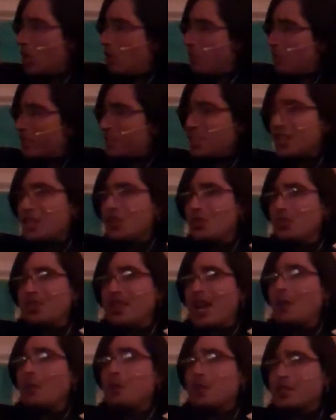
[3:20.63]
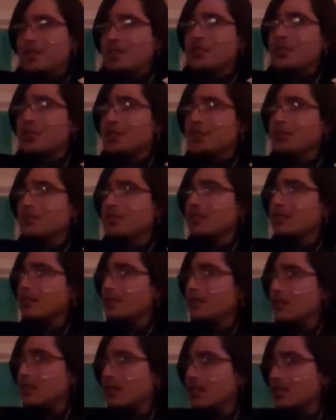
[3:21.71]
but she knew that wasn't true.
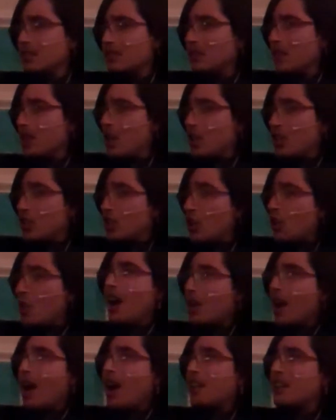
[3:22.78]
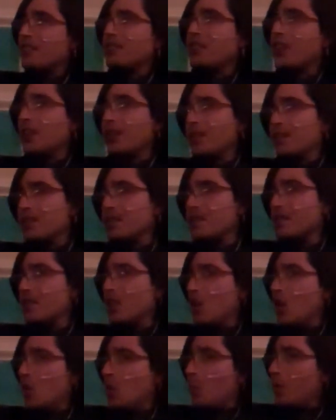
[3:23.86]
No God of hers